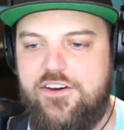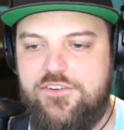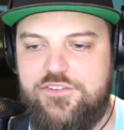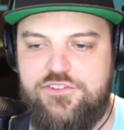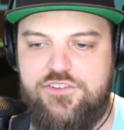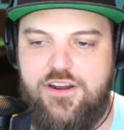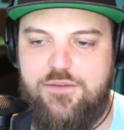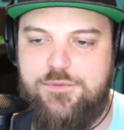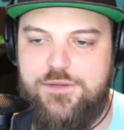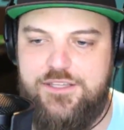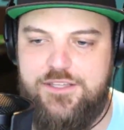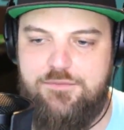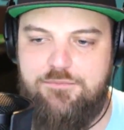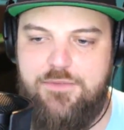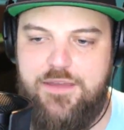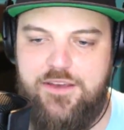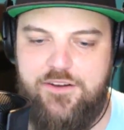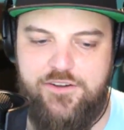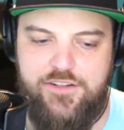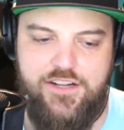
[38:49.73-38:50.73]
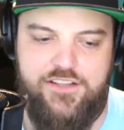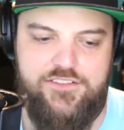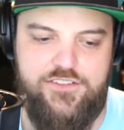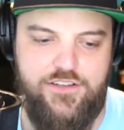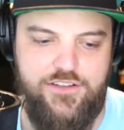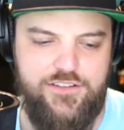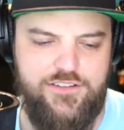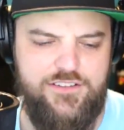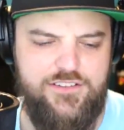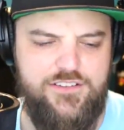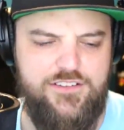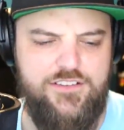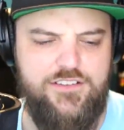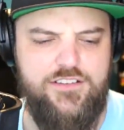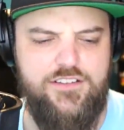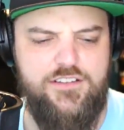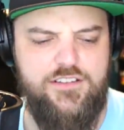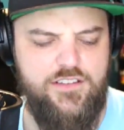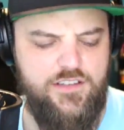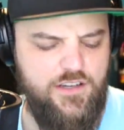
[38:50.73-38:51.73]
I was dropping in the mail and I saw
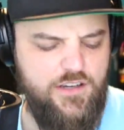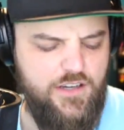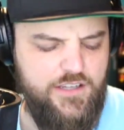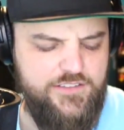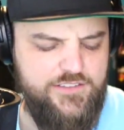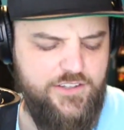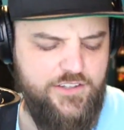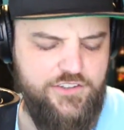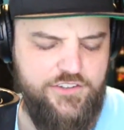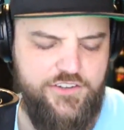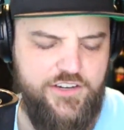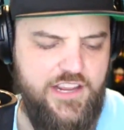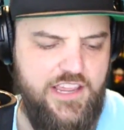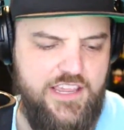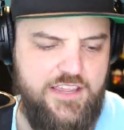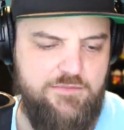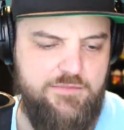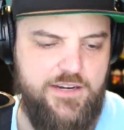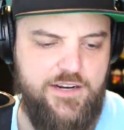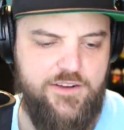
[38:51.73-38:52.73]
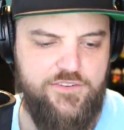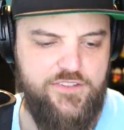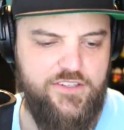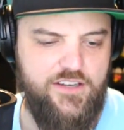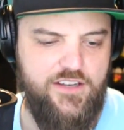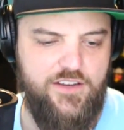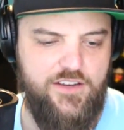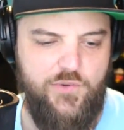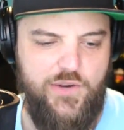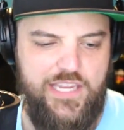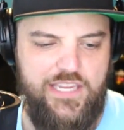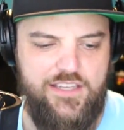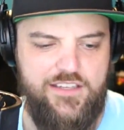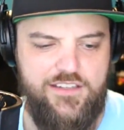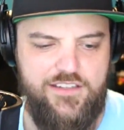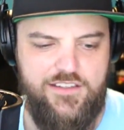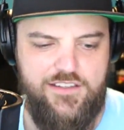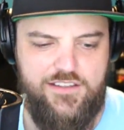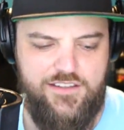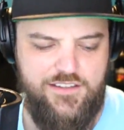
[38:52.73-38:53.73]
your name and I was like, wait,
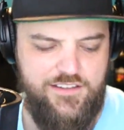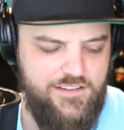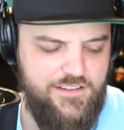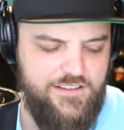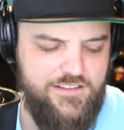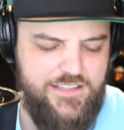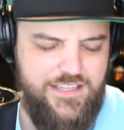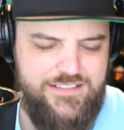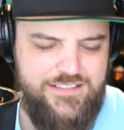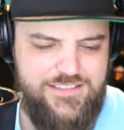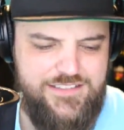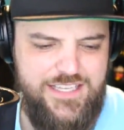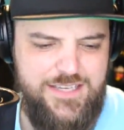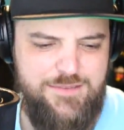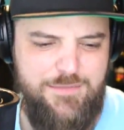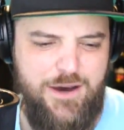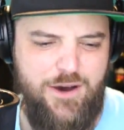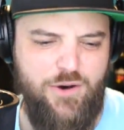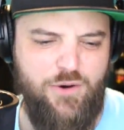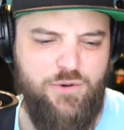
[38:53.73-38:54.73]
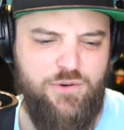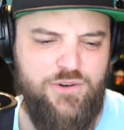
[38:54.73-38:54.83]
that's Demo.